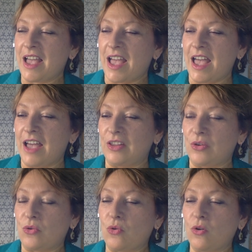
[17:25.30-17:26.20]
And
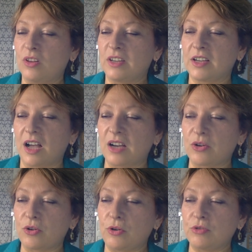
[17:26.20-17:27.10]
all the
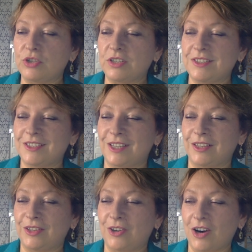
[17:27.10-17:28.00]
cockroaches
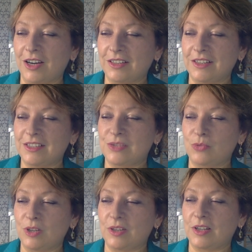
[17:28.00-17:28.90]
and darkness
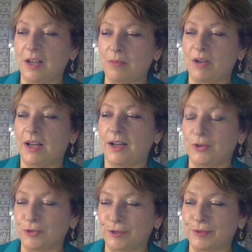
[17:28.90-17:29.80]
will come
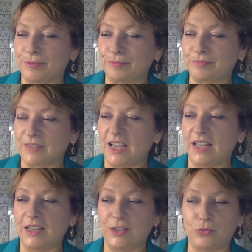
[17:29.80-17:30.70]
out, and
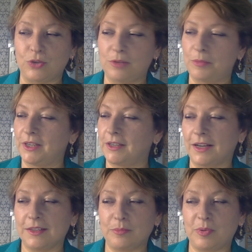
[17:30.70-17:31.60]
it will be
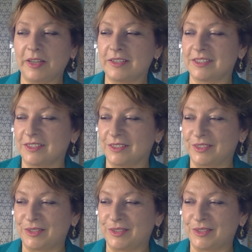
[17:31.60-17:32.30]
unpleasant.